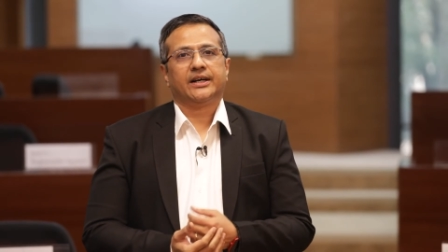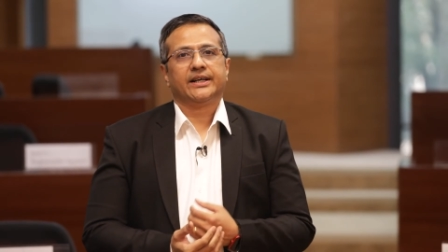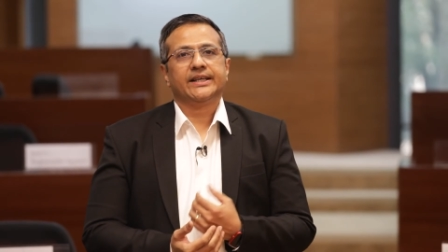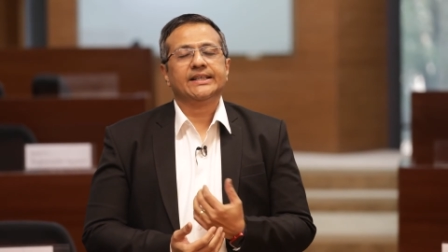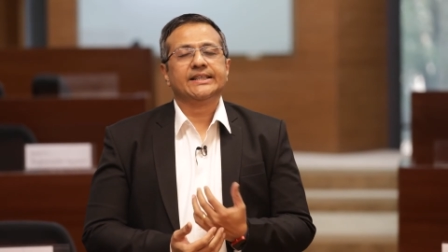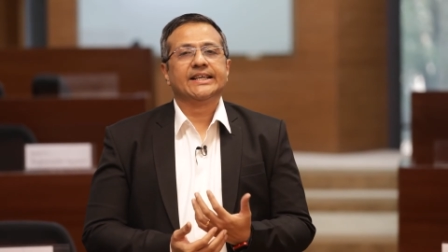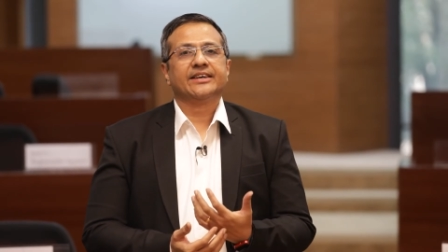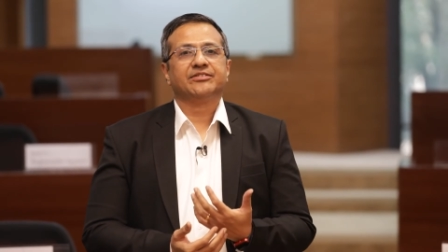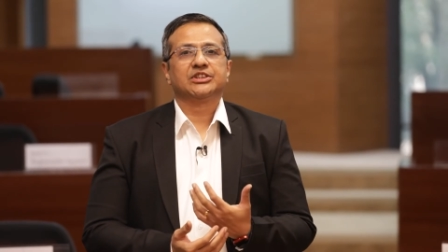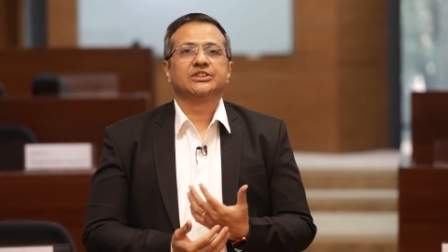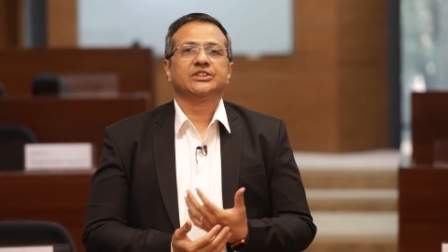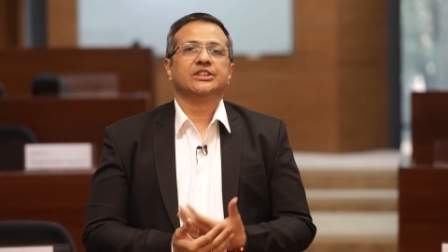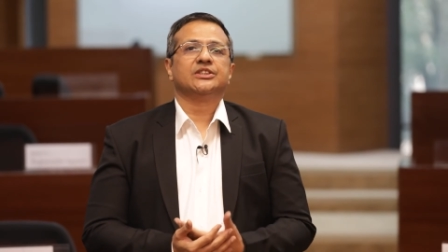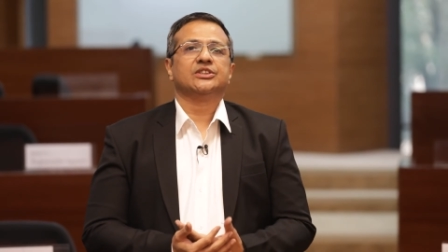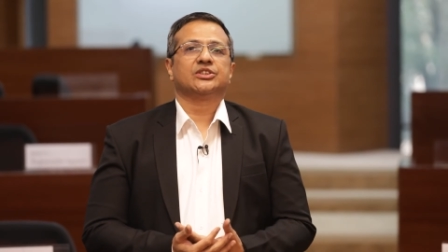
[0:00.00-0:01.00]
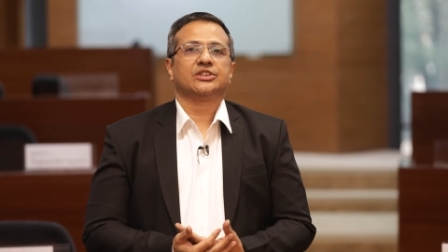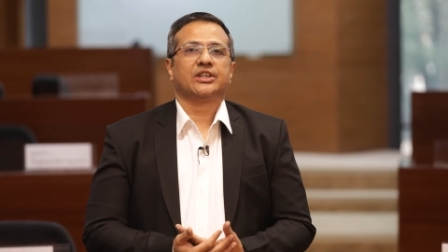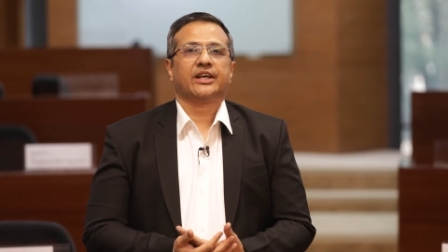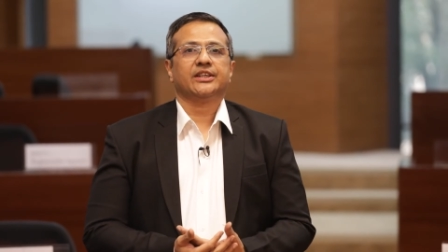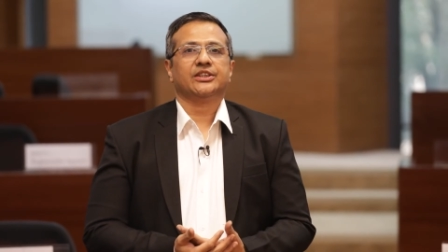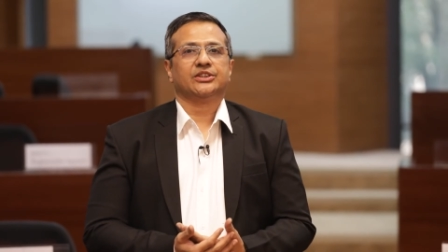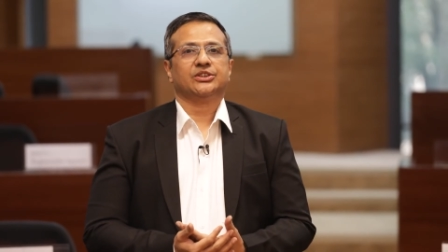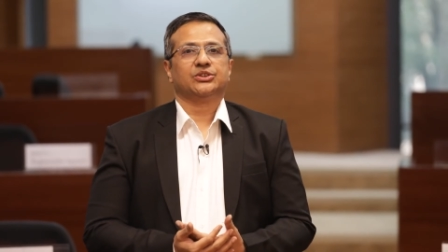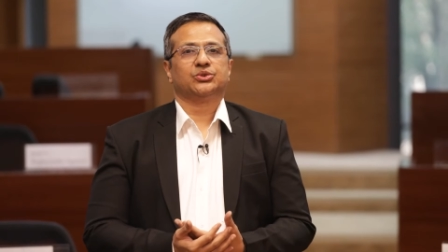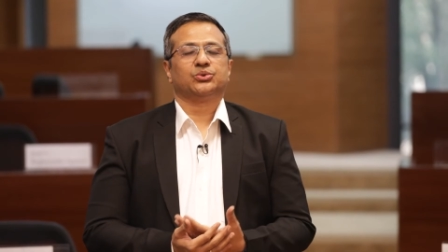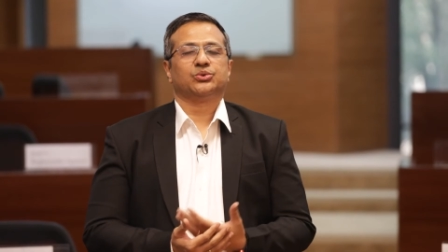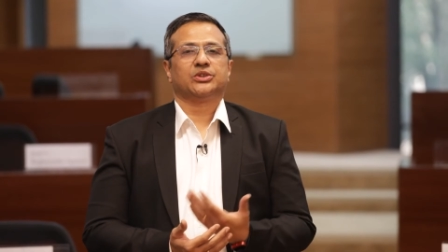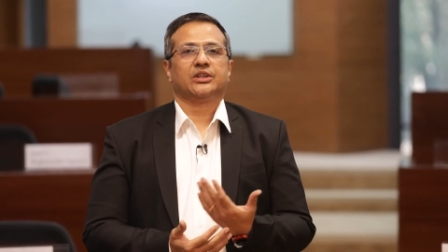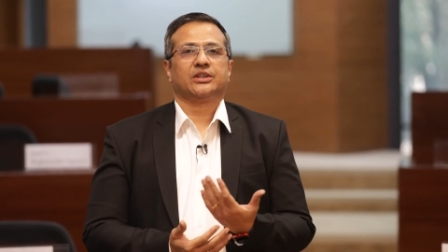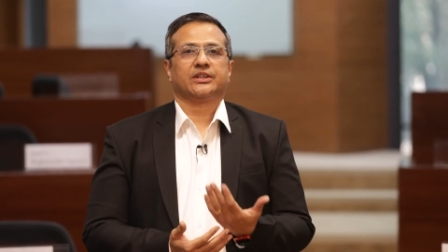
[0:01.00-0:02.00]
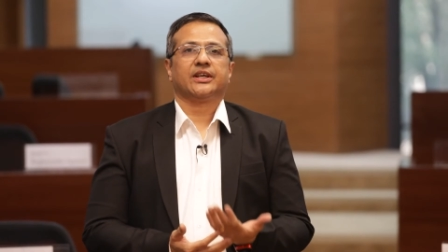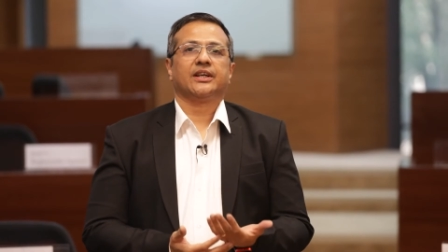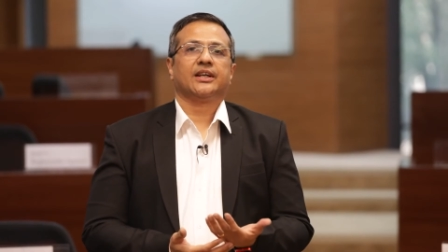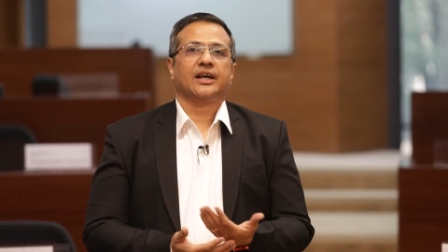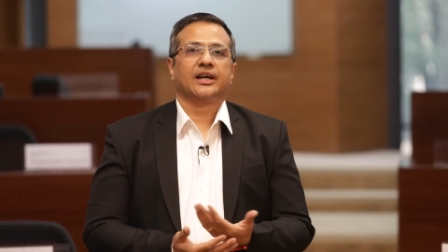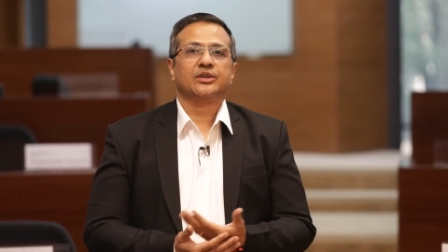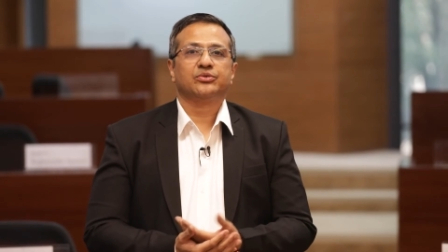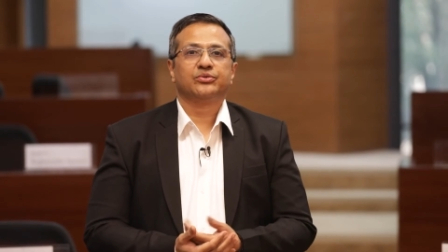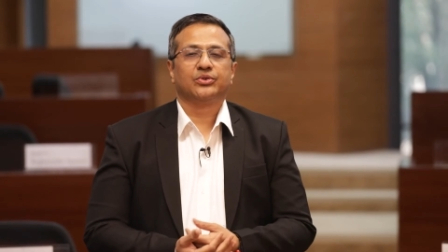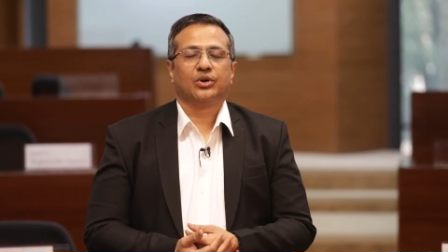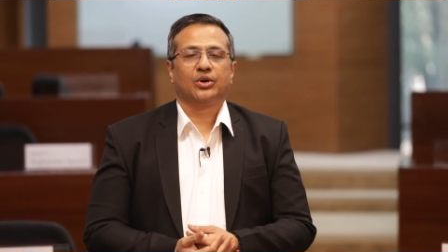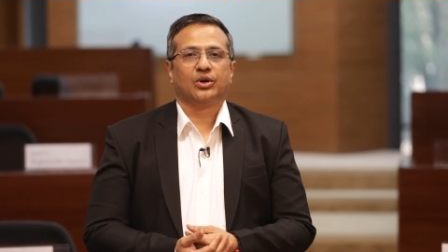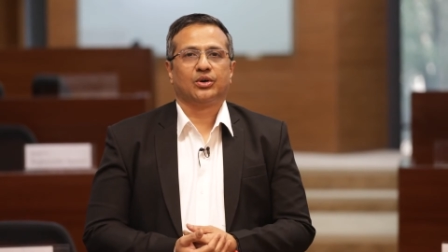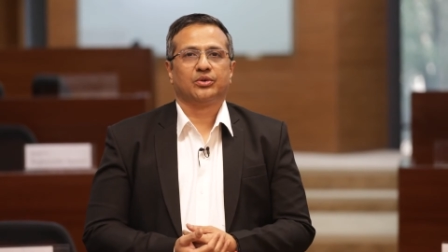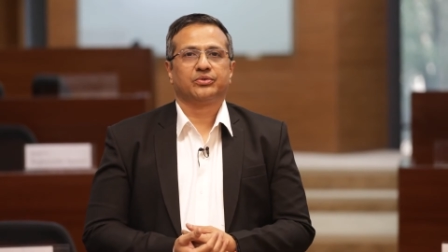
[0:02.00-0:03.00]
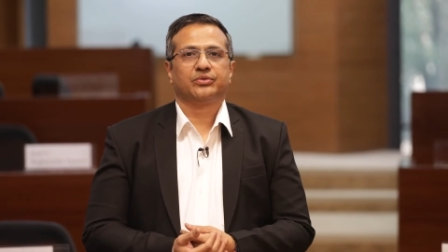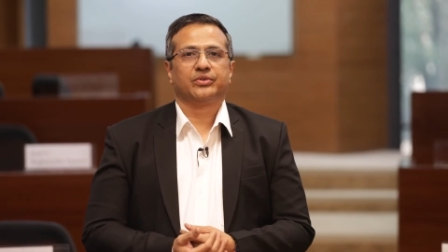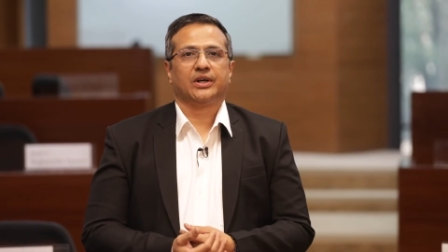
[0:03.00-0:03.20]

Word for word: it gave us insight into the real life of